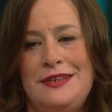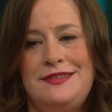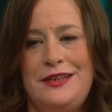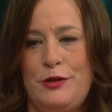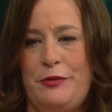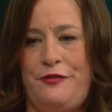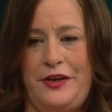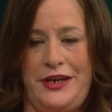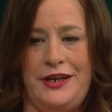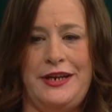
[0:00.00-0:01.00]
I set up a
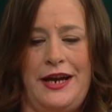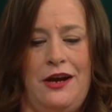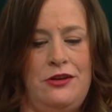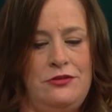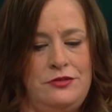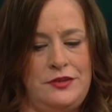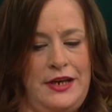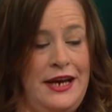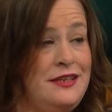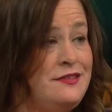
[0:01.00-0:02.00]
fake account
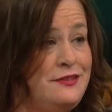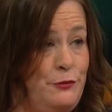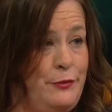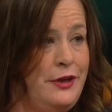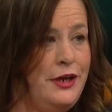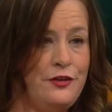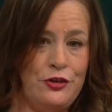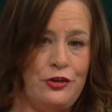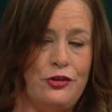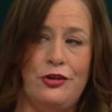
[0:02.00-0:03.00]
as some other
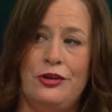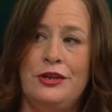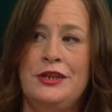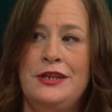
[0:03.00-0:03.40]
girl,